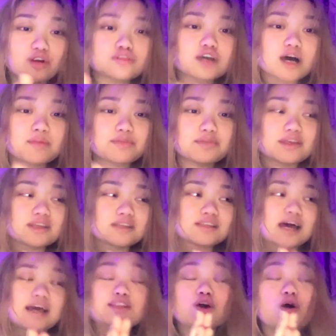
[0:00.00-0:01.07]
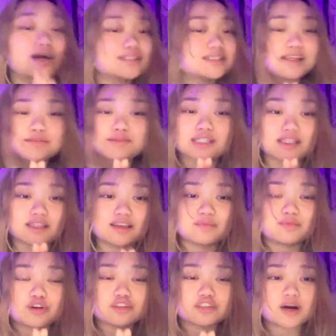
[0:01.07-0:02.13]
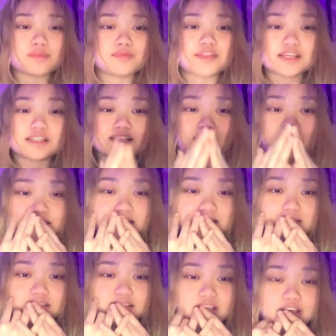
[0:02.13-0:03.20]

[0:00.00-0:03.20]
on top of things. I know I said I was gonna get more on top of things and I didn't